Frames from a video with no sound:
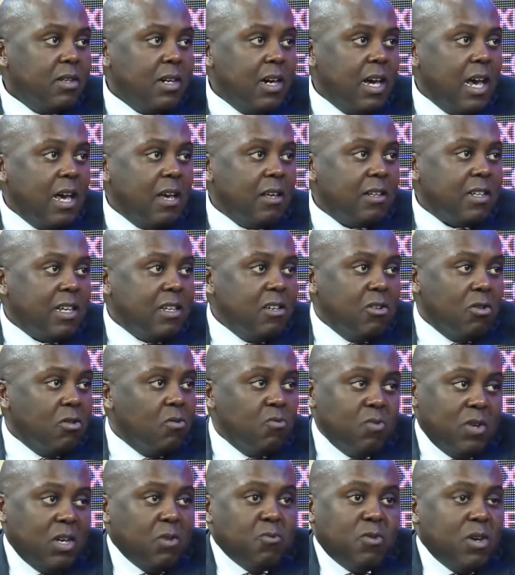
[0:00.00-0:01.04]
I, you know,
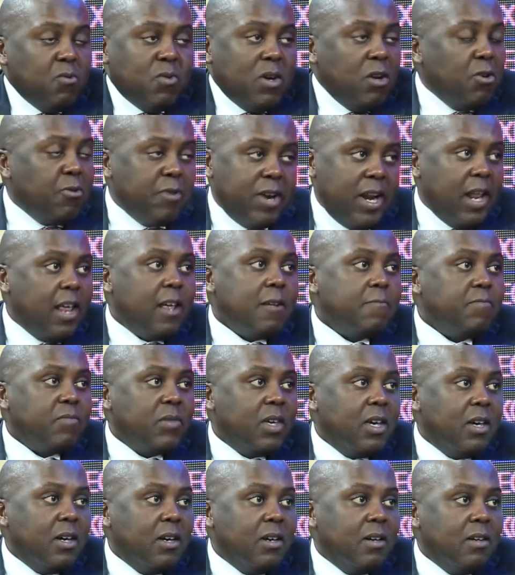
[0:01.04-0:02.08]
we, we, are already
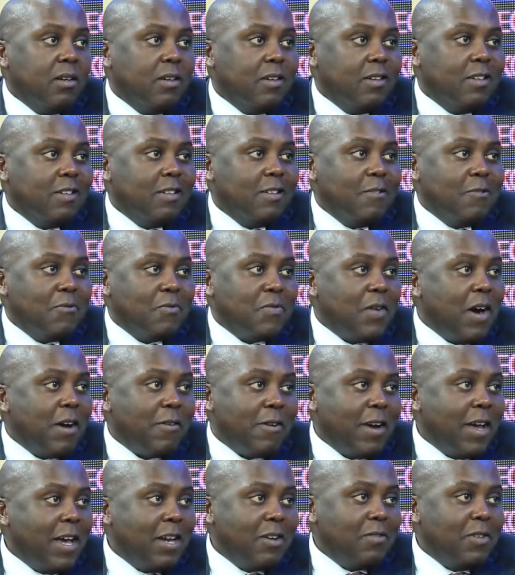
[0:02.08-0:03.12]
uh,
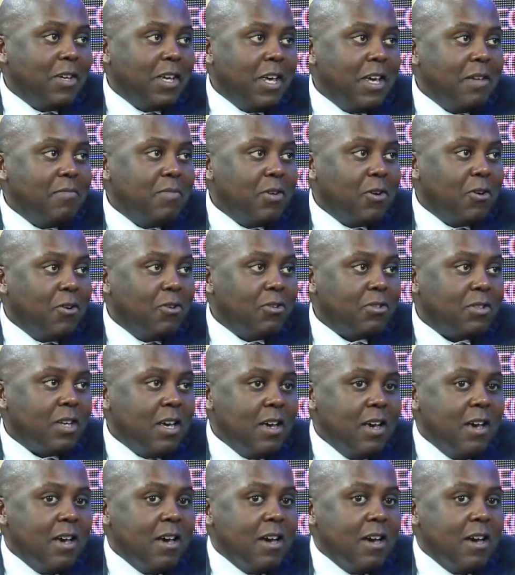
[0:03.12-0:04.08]
far ahead of the game because,